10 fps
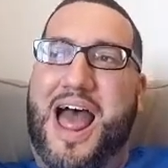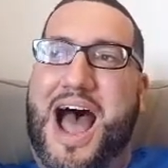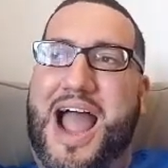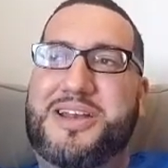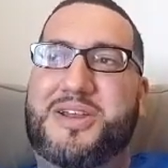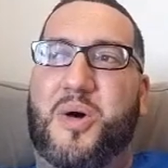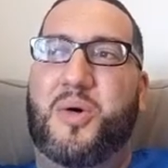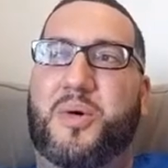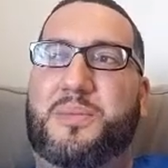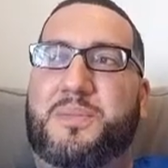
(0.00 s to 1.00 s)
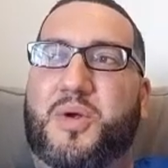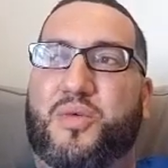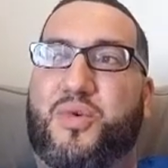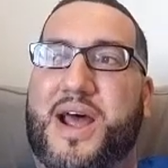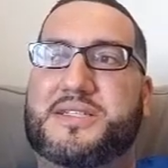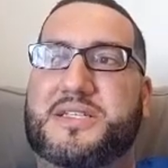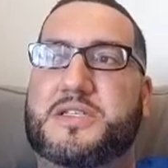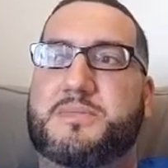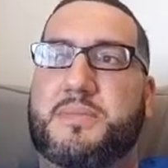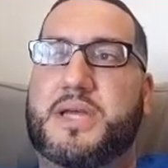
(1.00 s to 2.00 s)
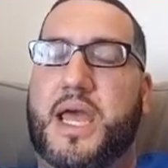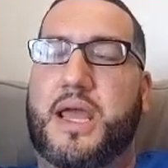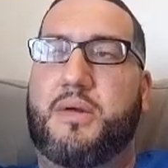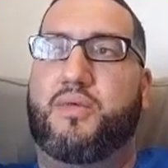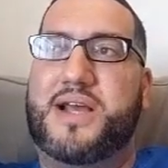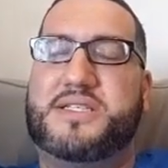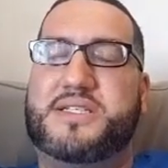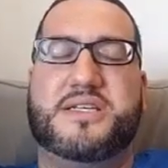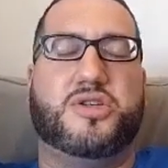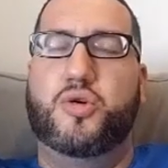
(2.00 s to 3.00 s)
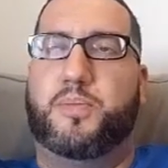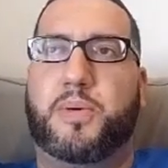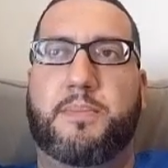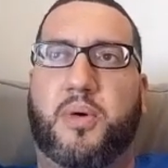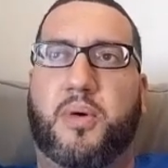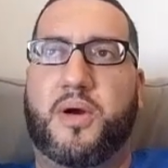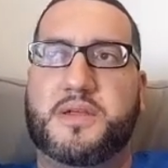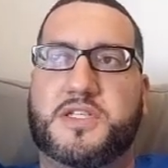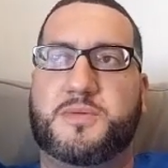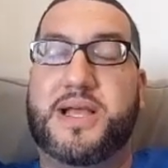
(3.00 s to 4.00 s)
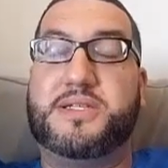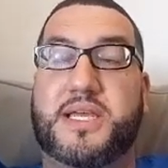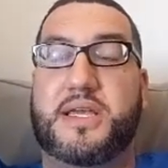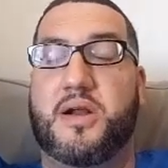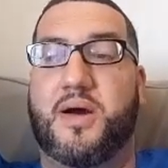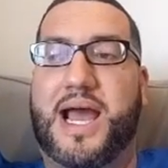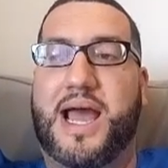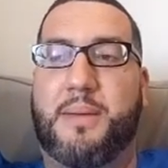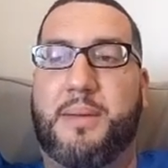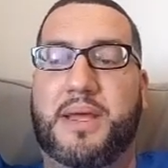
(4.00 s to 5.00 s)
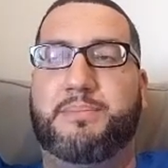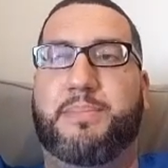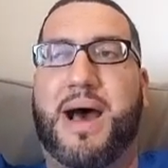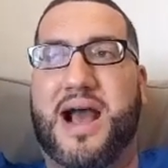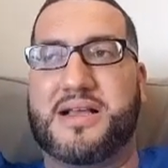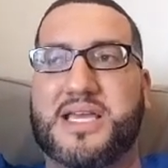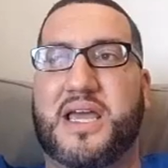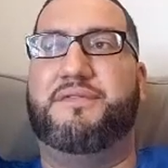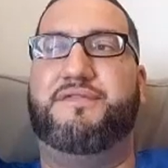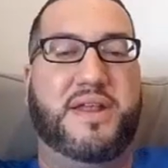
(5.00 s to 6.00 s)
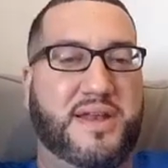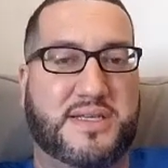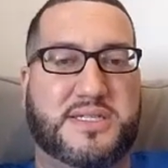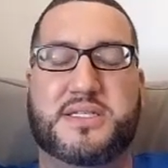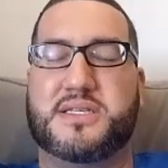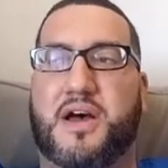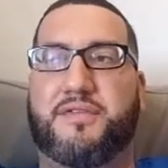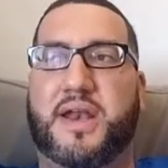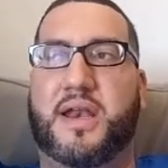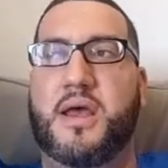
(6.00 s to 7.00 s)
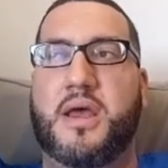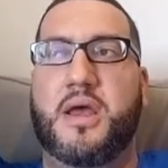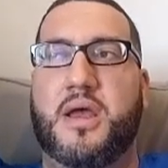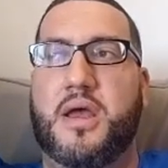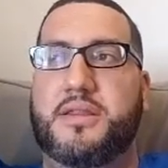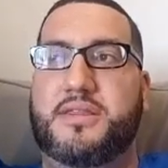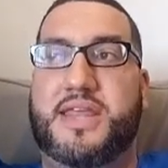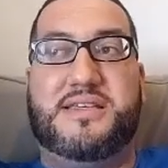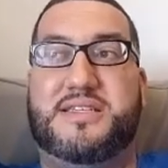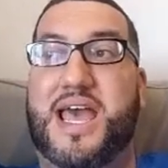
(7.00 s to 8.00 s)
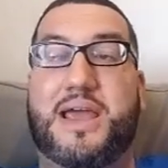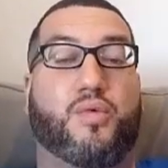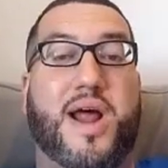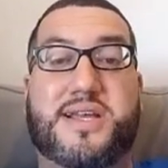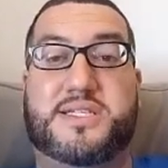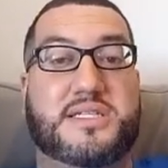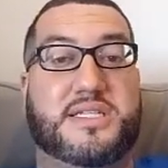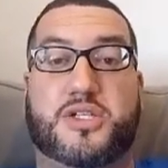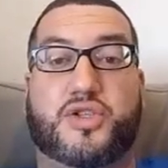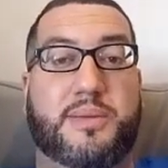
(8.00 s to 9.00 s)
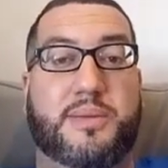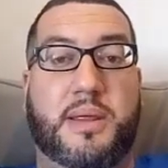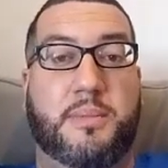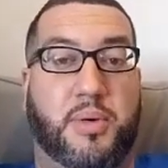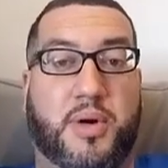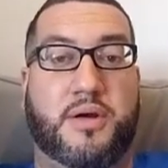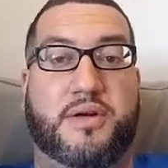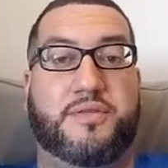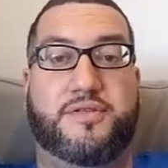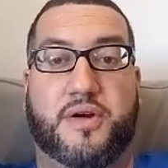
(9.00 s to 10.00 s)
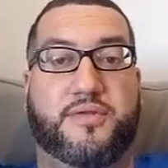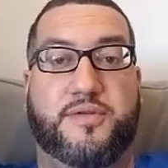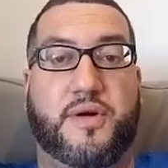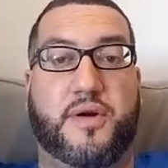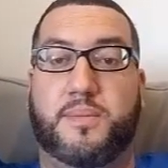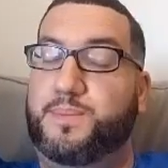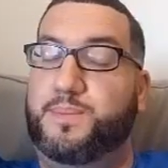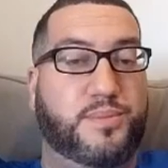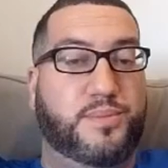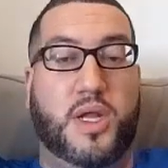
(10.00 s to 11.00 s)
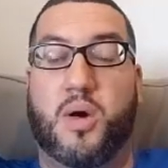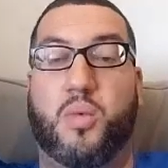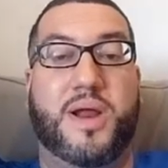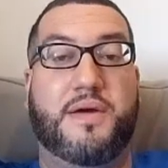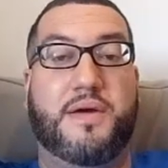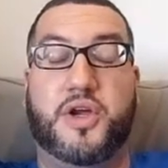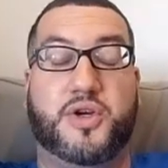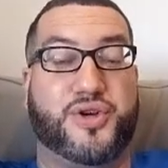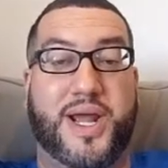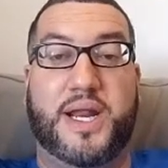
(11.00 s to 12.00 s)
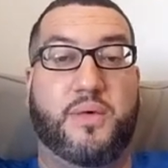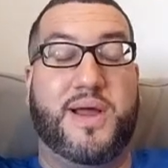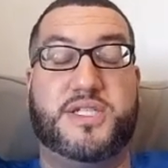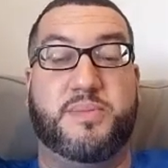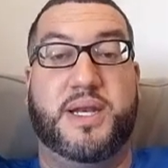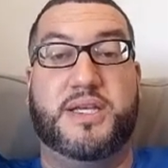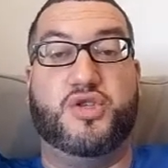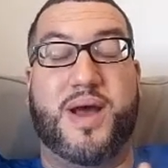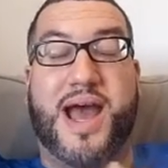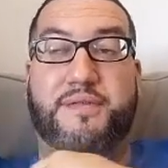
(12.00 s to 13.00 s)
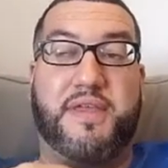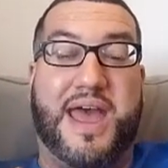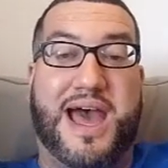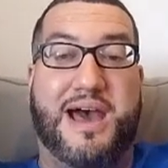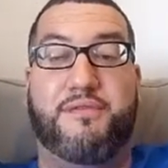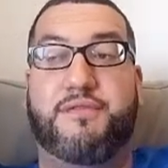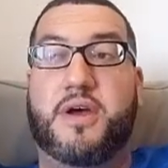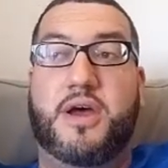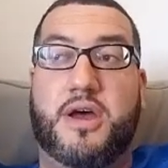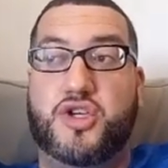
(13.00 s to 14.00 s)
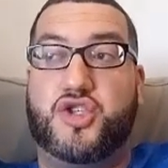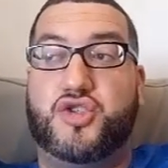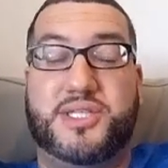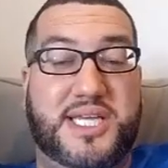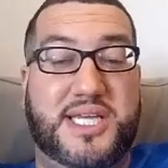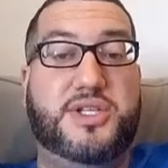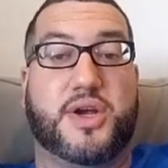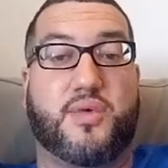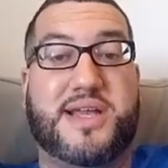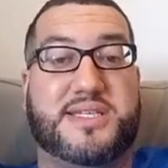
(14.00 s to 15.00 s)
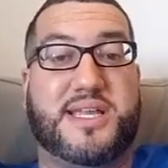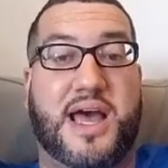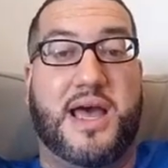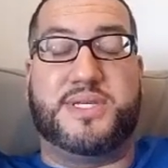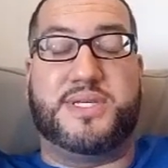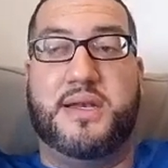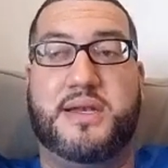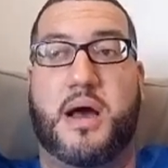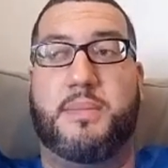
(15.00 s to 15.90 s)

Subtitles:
I don't rest as much. Rest is super important, especially, and I'm in boxing and fitness and stuff. And they say rest is extremely important for whatever your training regimen is. You have to have strategic rest times. And